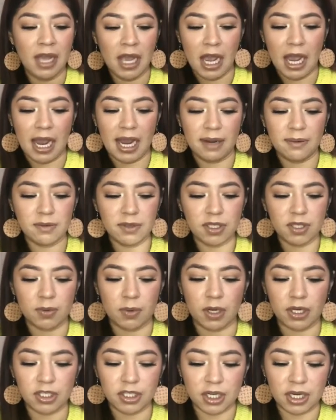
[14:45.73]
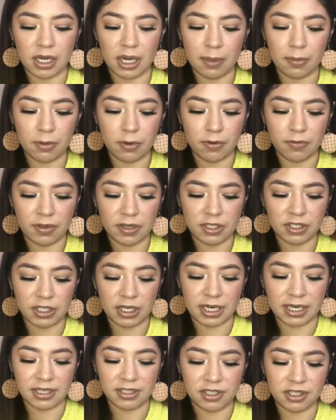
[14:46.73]
I will swatch a couple of these
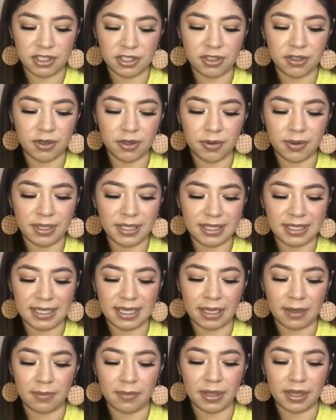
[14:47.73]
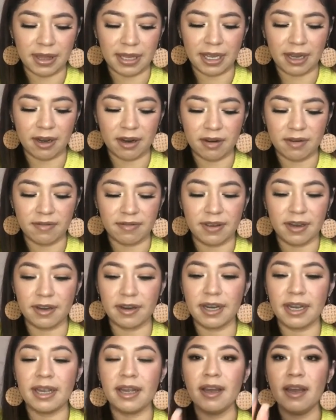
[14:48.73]
shades just so you can see them, but they are
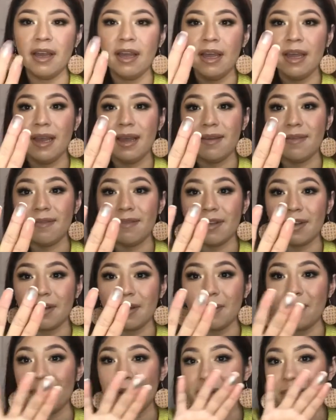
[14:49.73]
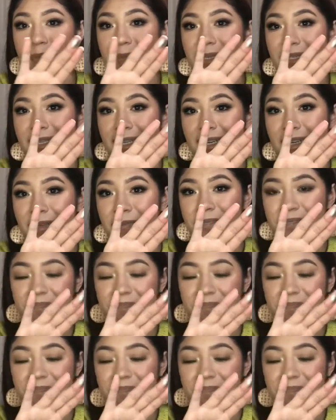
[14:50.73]
very, very pigmented.